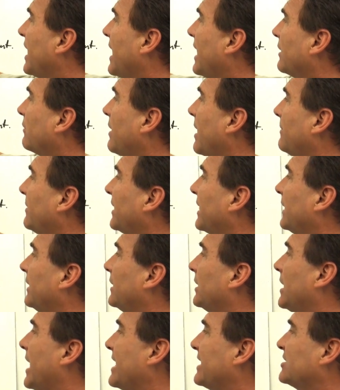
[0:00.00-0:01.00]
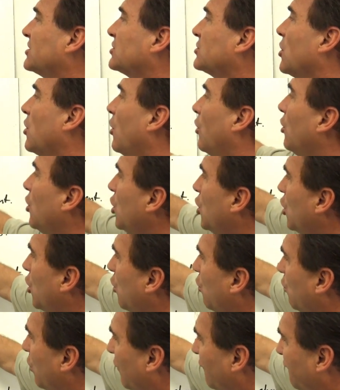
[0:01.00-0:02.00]
diagram it like so,
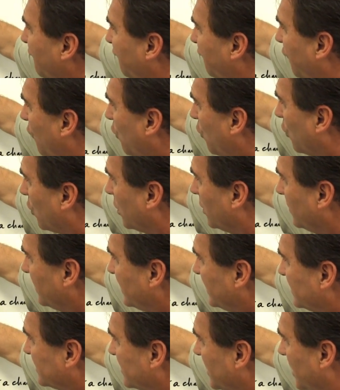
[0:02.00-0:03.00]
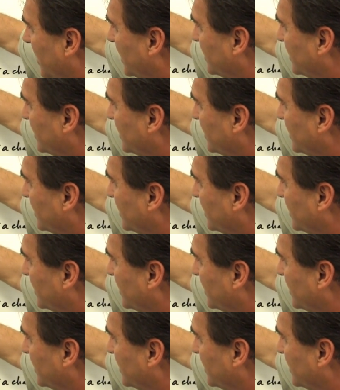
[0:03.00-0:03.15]
where for is